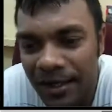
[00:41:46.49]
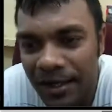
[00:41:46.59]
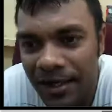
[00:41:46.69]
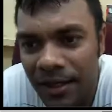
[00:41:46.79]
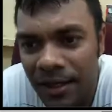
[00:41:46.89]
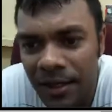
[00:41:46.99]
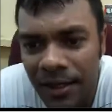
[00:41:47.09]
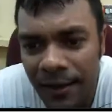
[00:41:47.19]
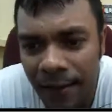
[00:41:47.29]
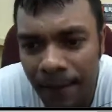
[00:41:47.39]
Small
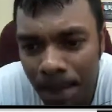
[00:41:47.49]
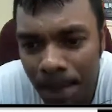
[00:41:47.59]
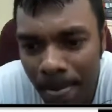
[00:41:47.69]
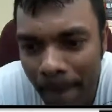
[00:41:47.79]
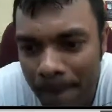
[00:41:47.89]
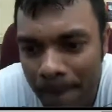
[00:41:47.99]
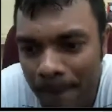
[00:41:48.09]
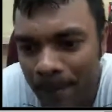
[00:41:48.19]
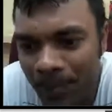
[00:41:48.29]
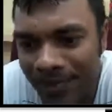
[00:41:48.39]
groups are
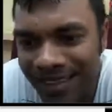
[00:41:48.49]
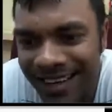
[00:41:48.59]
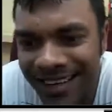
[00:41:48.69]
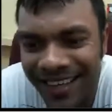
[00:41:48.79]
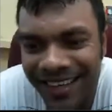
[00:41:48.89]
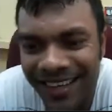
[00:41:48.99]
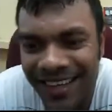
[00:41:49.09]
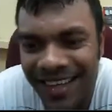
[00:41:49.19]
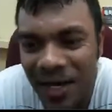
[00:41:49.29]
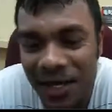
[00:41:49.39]
fantastic because
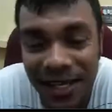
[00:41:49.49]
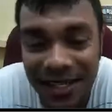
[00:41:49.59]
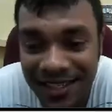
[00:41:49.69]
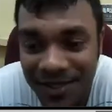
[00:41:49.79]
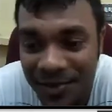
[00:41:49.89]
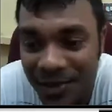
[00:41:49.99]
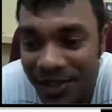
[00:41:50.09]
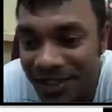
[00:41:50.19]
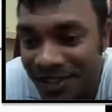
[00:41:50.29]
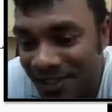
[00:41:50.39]
then you kind of tend to
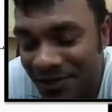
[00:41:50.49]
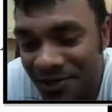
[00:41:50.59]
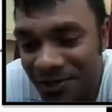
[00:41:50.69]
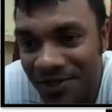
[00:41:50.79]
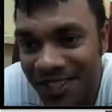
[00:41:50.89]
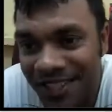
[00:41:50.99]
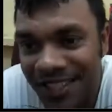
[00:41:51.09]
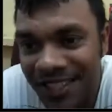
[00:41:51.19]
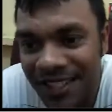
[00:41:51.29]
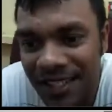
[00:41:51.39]
know each other. You know
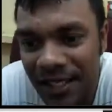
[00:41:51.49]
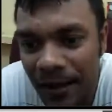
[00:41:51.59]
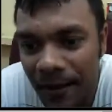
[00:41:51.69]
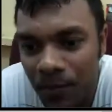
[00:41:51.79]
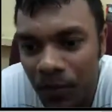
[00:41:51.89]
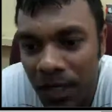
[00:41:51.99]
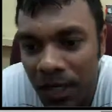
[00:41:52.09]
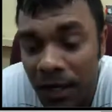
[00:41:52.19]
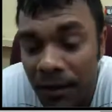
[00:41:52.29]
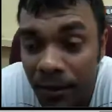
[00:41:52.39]
everybody.
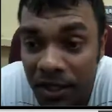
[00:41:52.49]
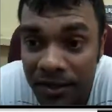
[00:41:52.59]
So